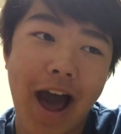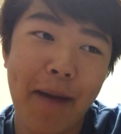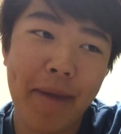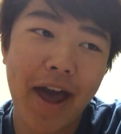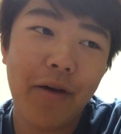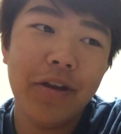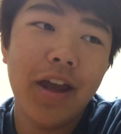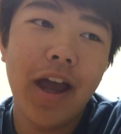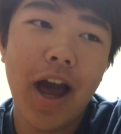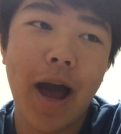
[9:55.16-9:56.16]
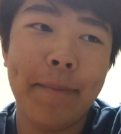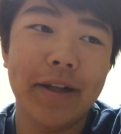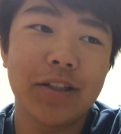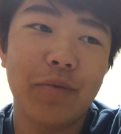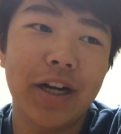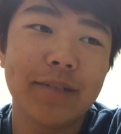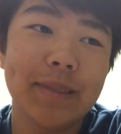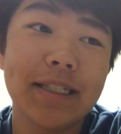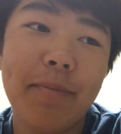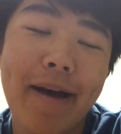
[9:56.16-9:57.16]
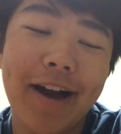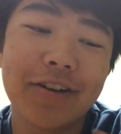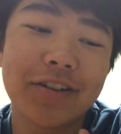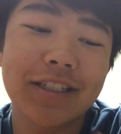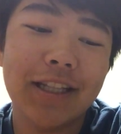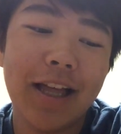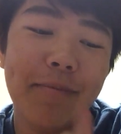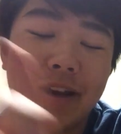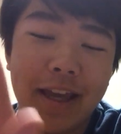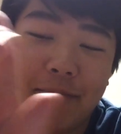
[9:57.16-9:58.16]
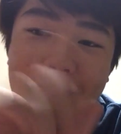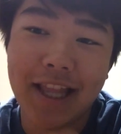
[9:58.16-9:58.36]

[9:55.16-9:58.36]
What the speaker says: I'm out. I'm about to watch me some Bad Girls Club and get my